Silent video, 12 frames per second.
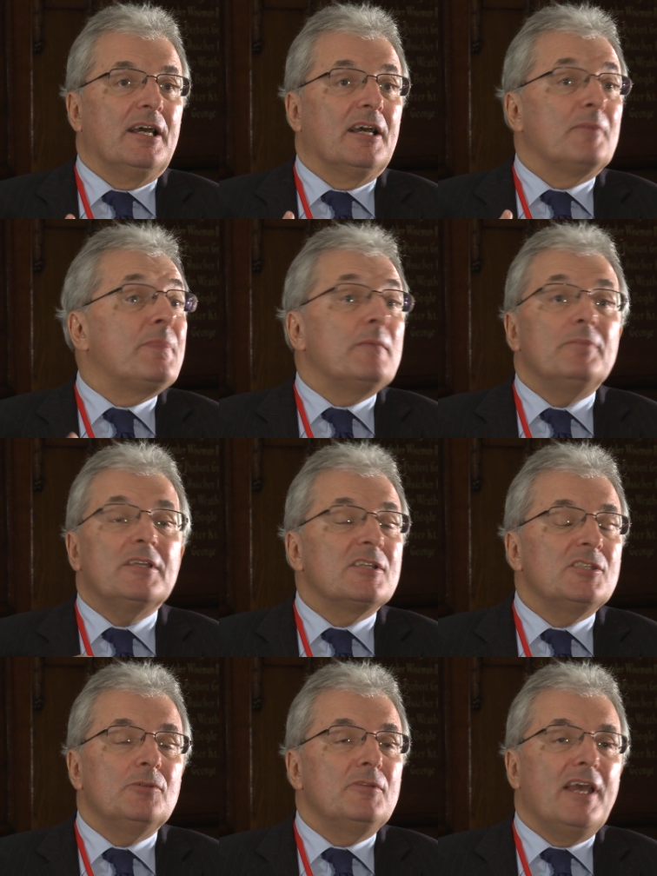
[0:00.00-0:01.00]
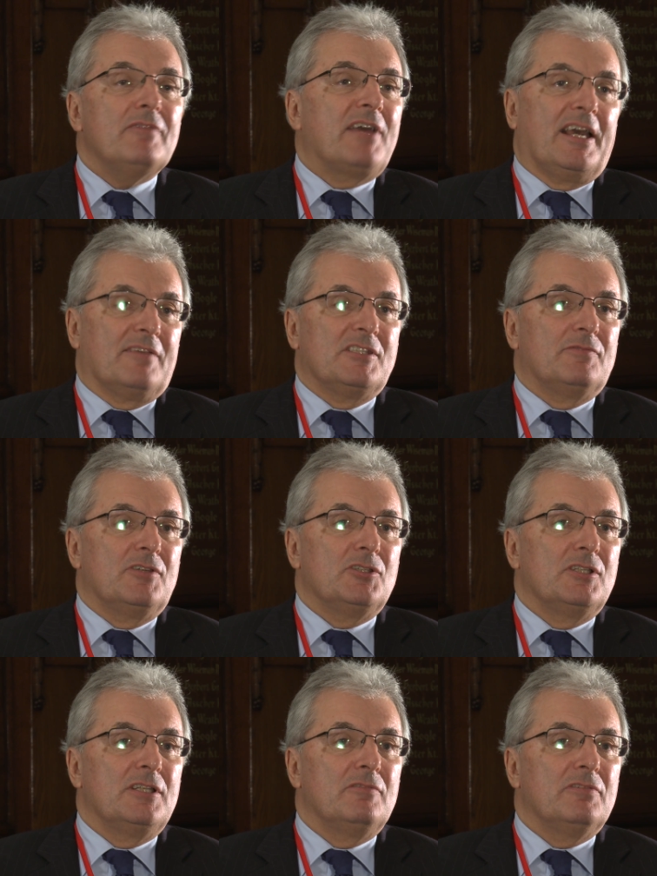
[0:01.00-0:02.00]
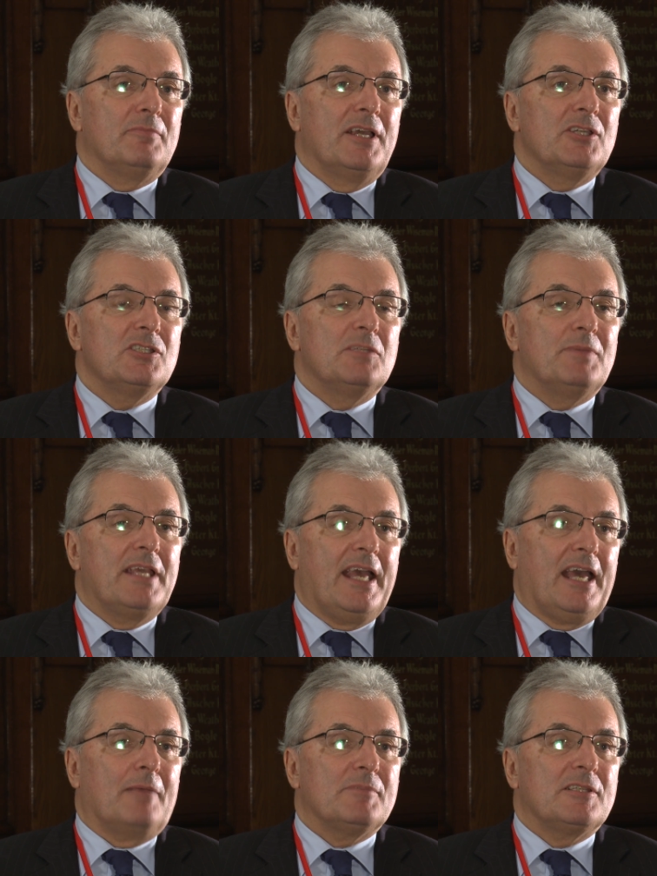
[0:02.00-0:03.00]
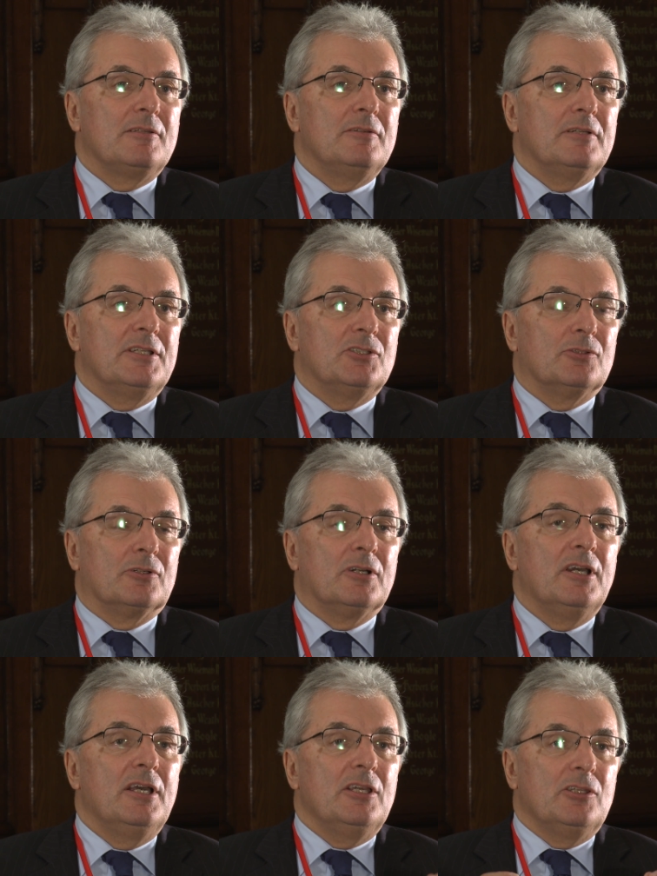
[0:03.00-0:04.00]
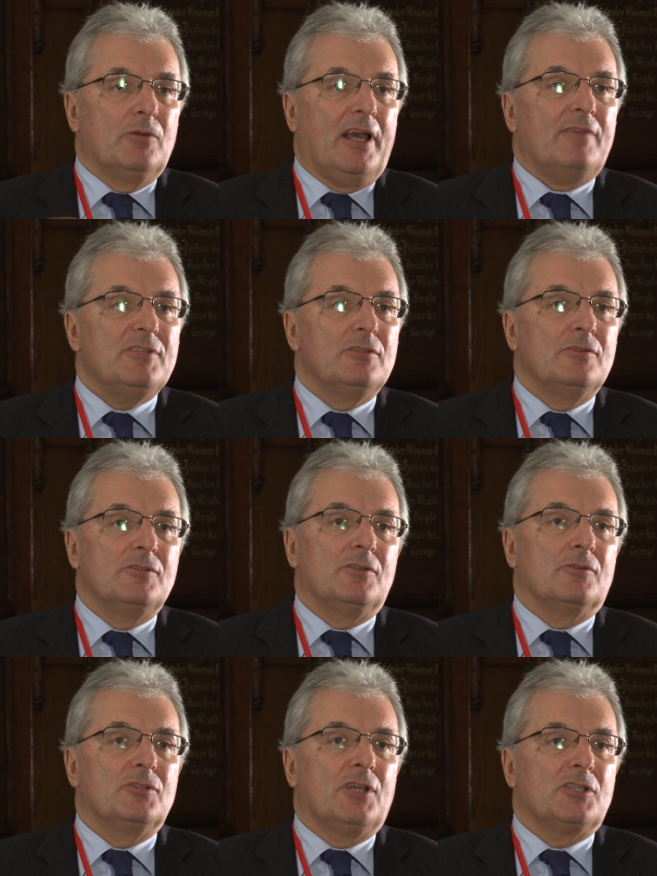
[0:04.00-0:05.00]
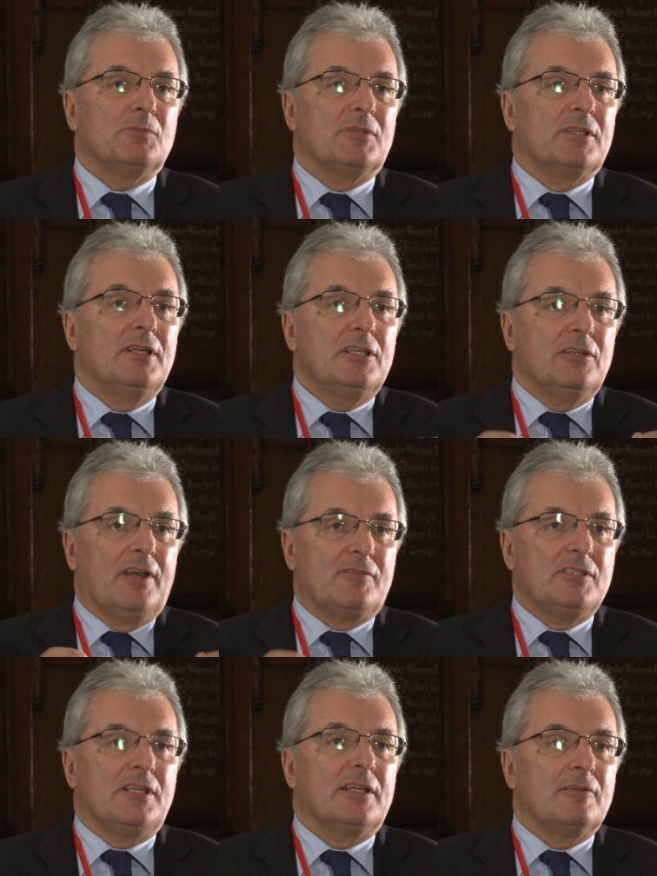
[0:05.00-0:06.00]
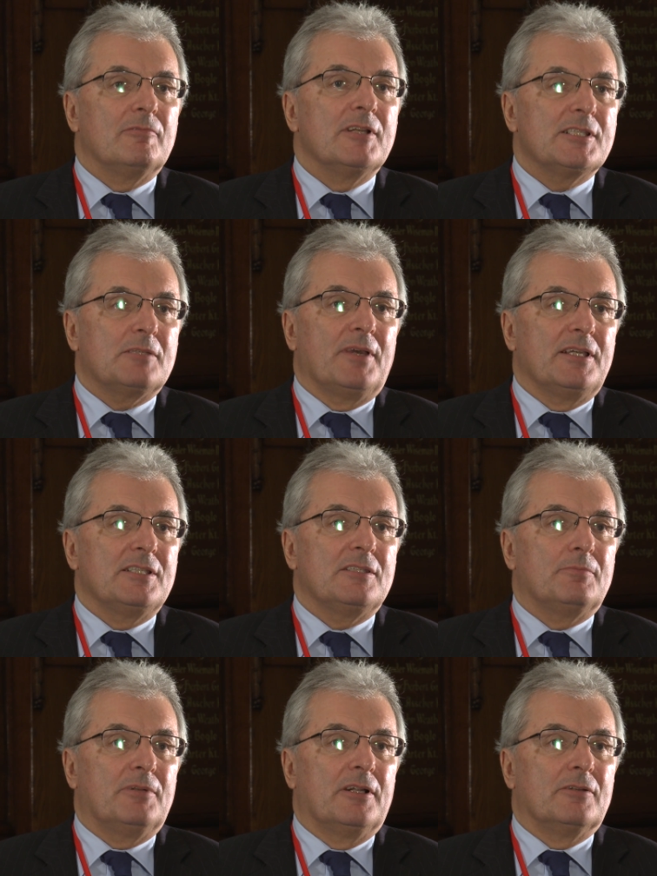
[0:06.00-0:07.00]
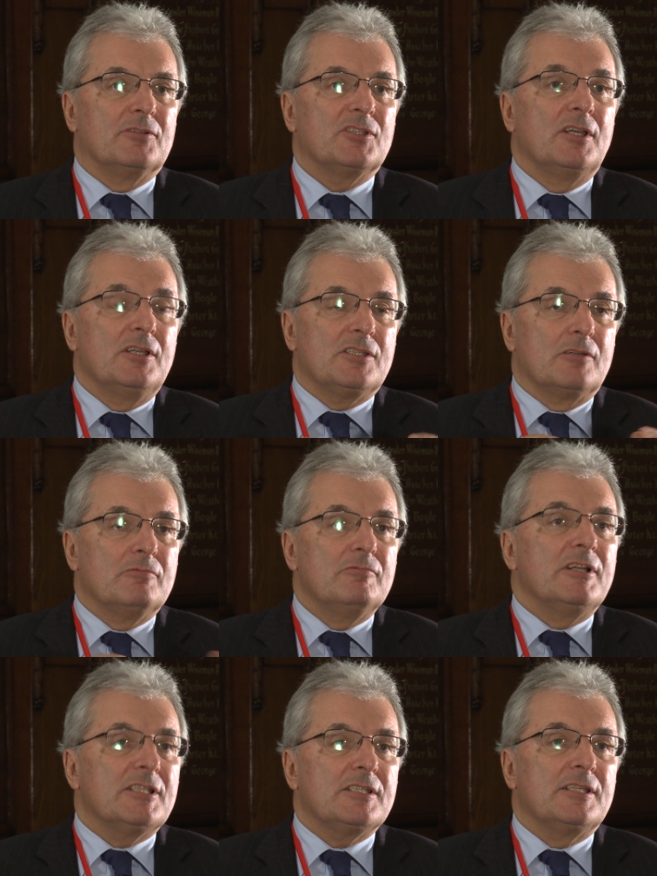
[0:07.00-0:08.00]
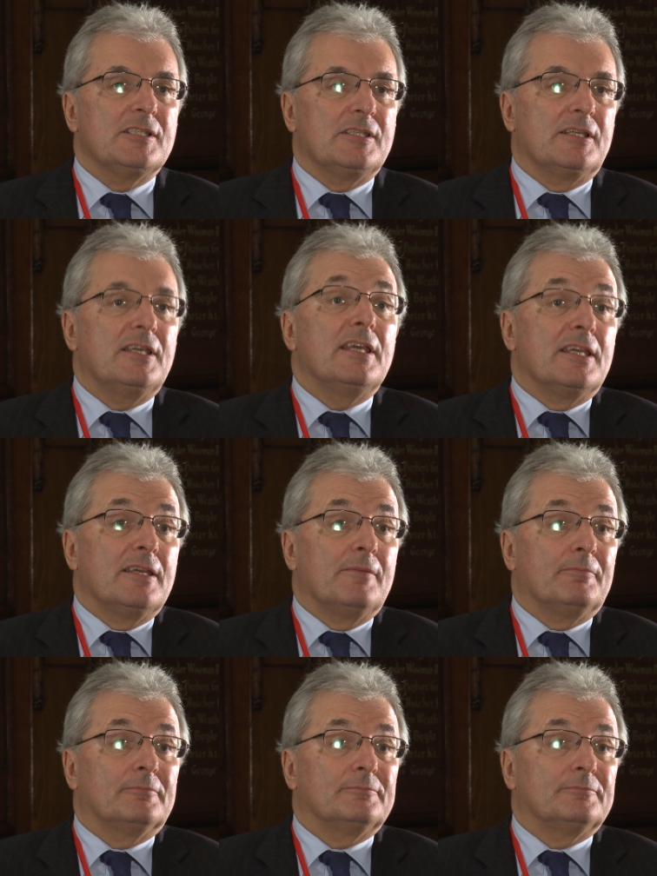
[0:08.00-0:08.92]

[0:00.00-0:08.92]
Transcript: um, because you never have sufficient information to be absolutely sure. You have to use your judgment. You have to take a risk-based approach. So risk is the key.